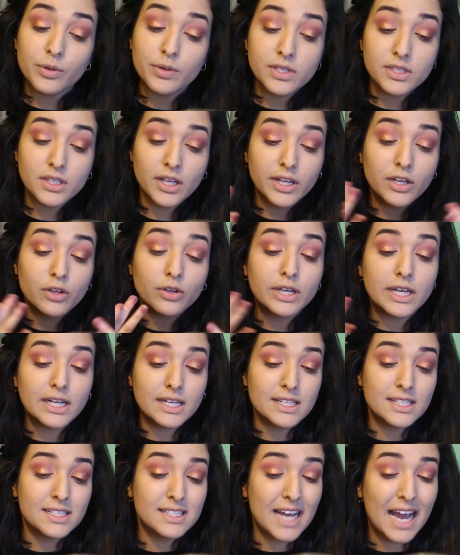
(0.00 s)
always like looking
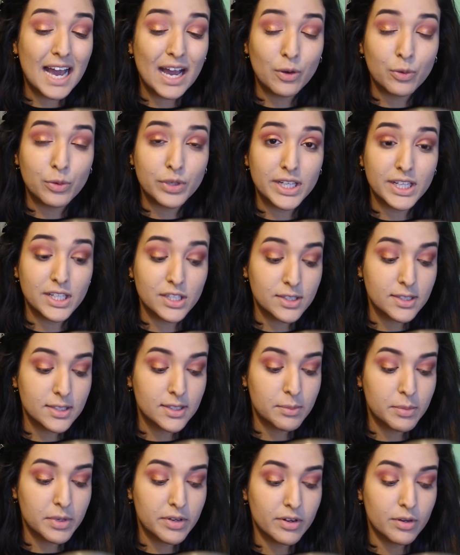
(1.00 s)
down into
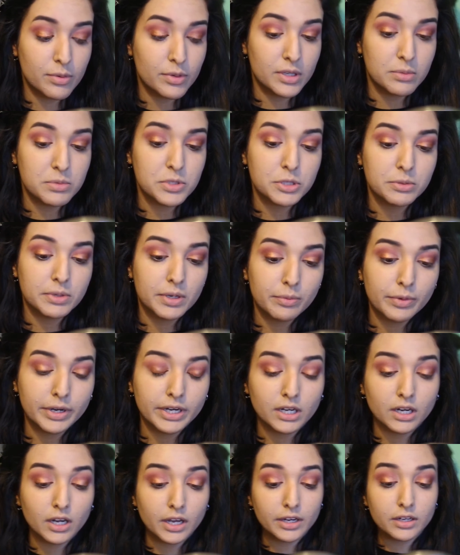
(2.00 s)
the mirror when I'm doing my
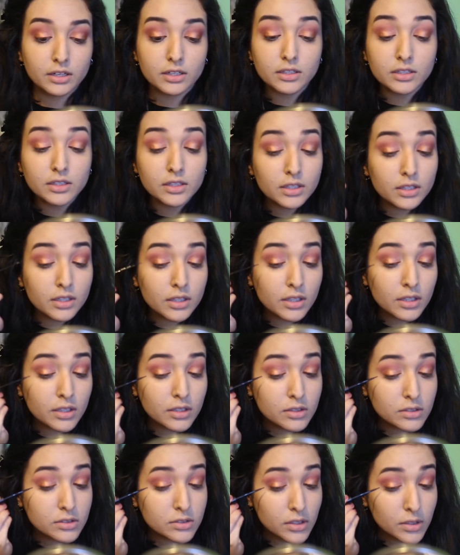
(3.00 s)
winged liner,
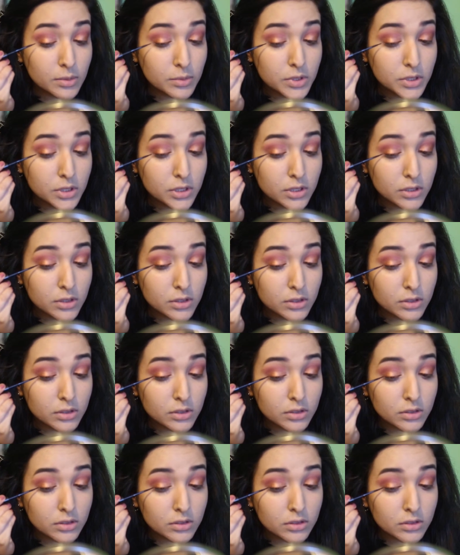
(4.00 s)
so I'm just gonna